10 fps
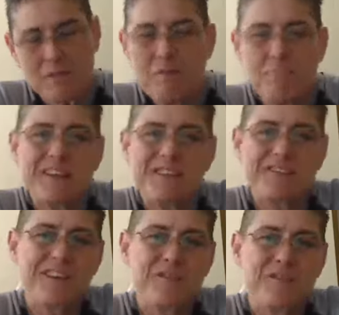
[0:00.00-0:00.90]
best
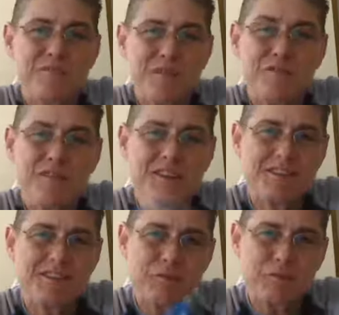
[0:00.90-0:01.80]
childhood
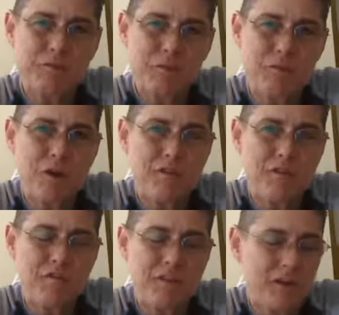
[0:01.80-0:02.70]
memories, which will be one
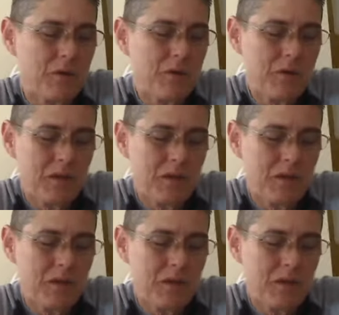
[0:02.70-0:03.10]
video,